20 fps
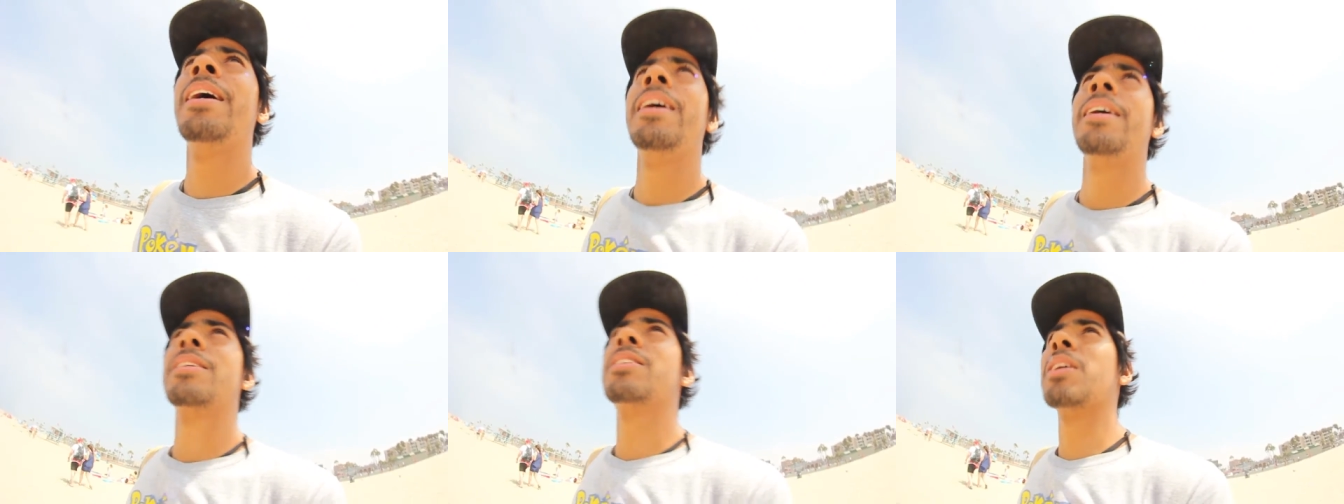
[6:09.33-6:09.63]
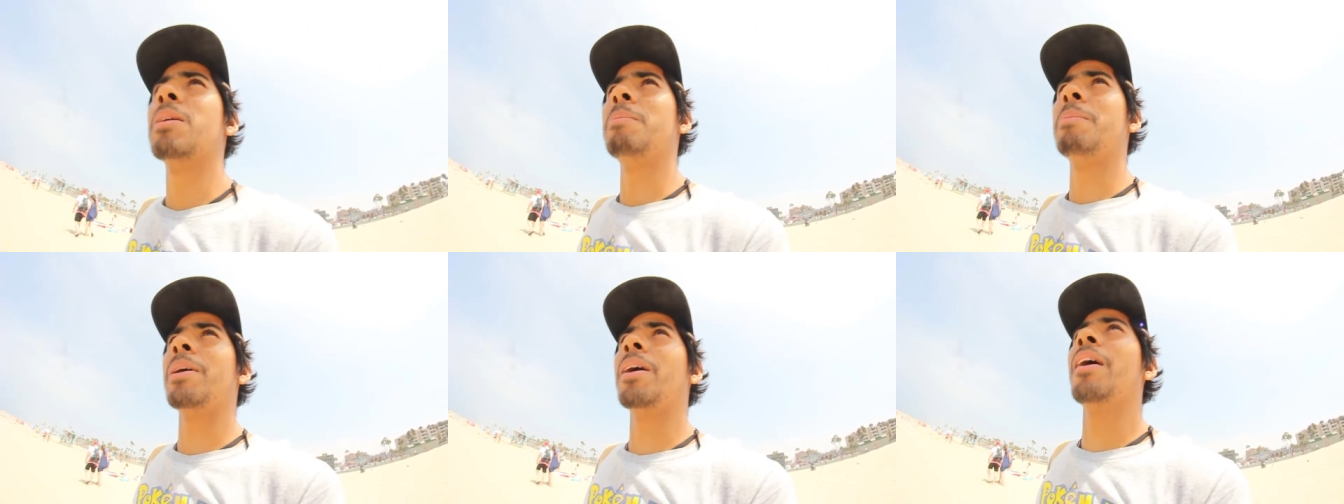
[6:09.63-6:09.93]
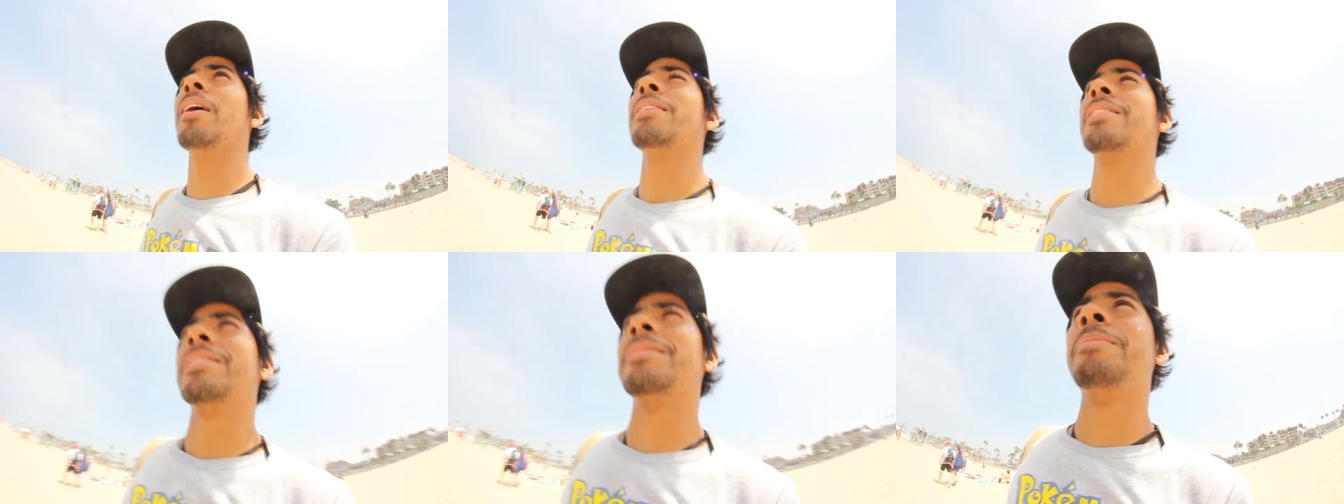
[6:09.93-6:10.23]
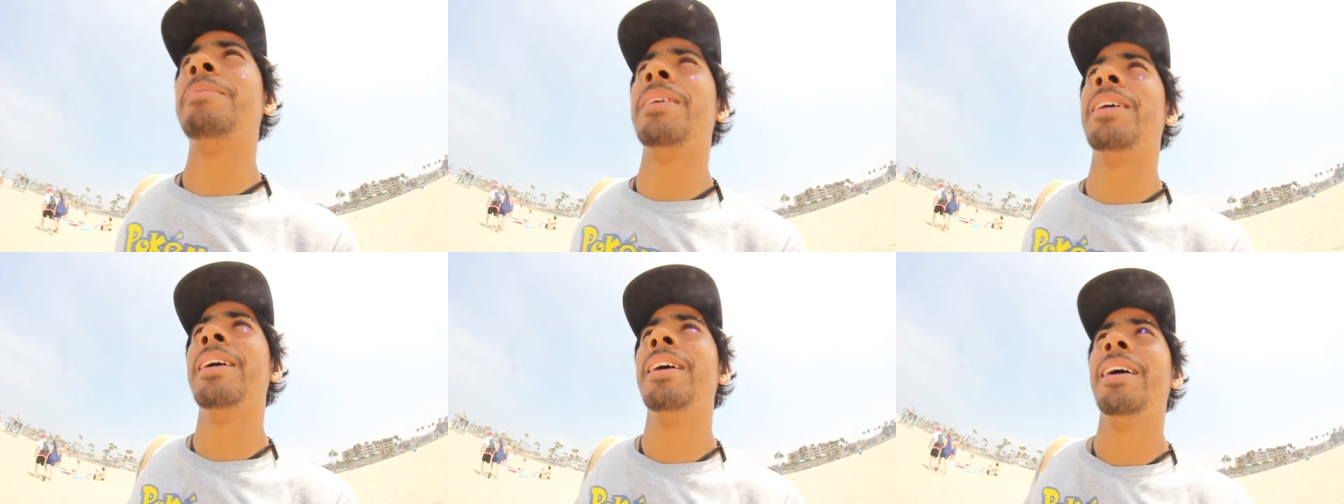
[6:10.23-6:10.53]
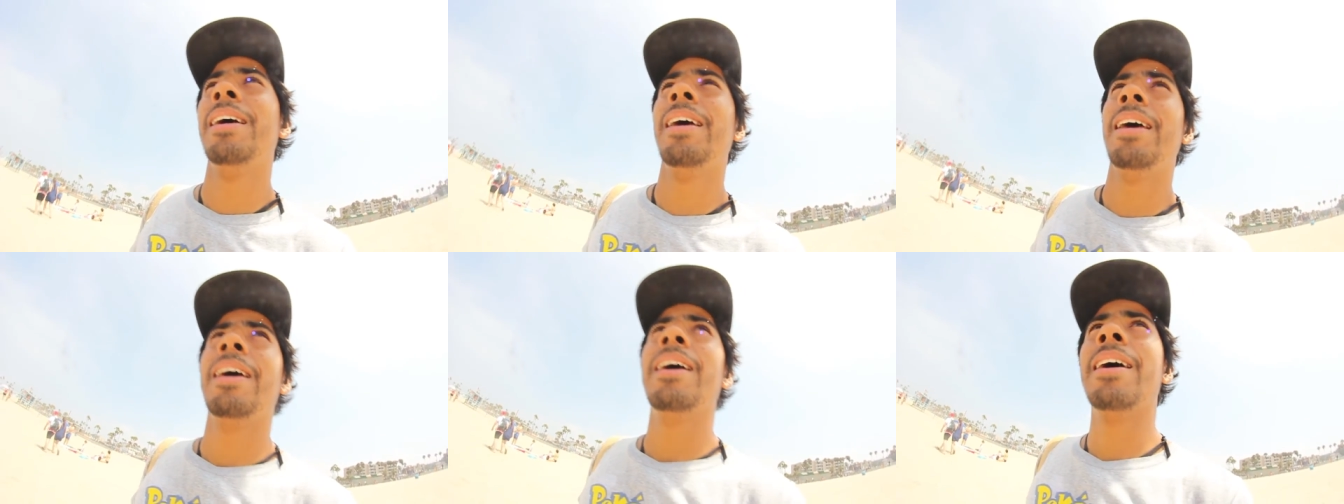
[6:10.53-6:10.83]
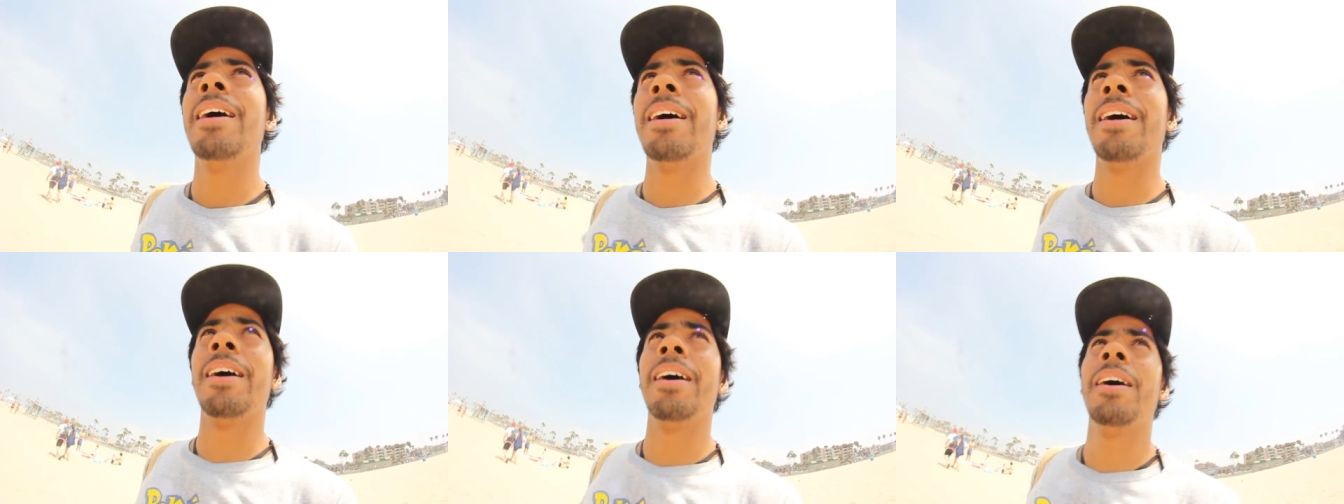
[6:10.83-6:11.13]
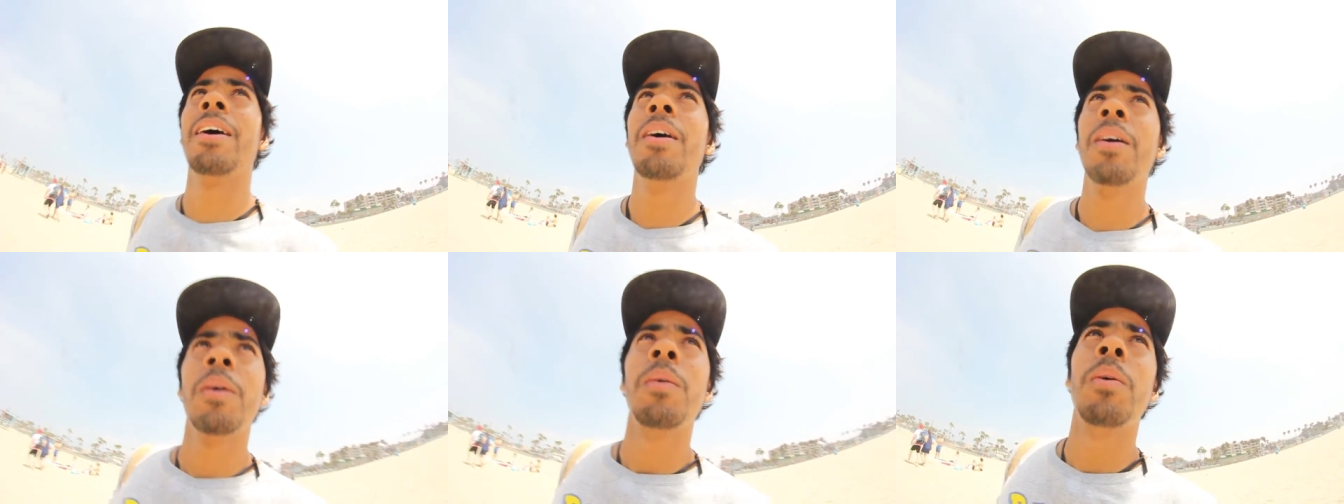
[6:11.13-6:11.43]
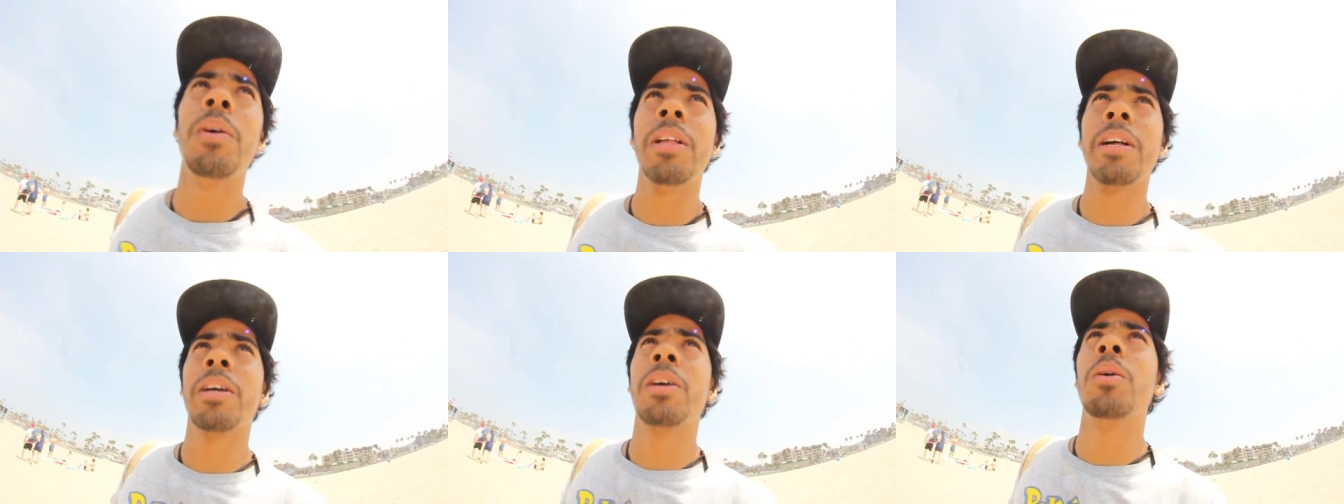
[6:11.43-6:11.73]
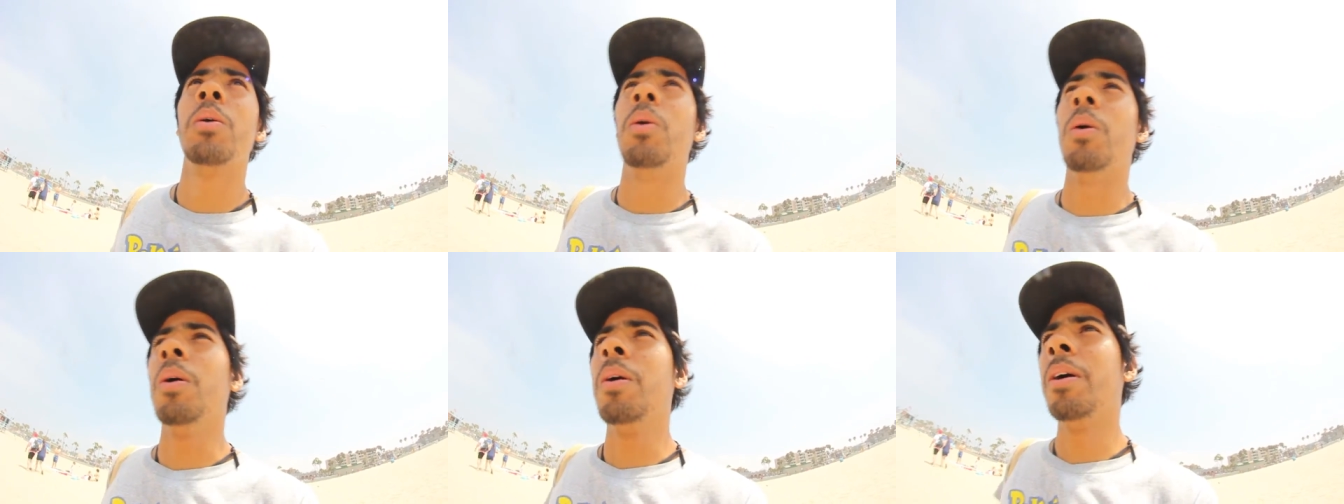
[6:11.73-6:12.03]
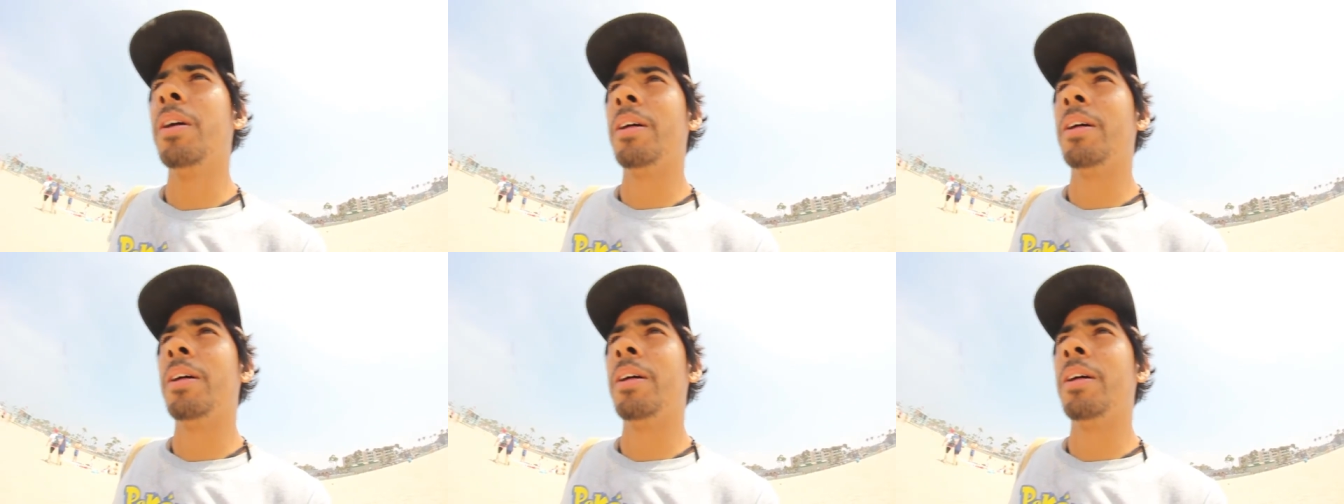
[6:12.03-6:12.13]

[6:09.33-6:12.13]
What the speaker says: It's gonna be awesome. Yeah, really cool.